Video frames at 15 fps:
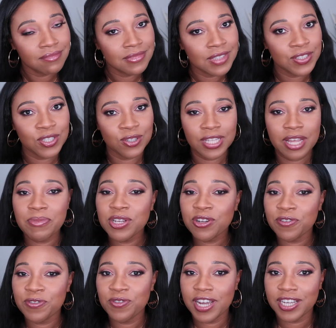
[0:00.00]
So let me
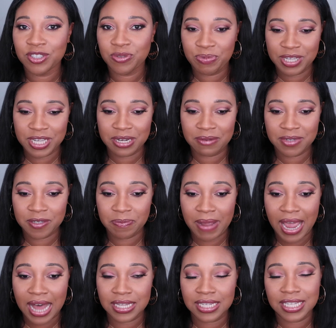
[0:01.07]
know if you guys are picking up this
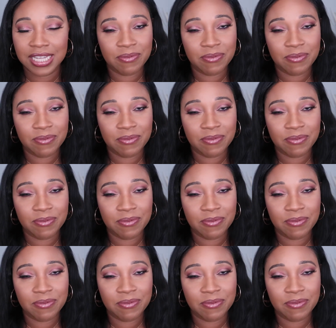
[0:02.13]
palette.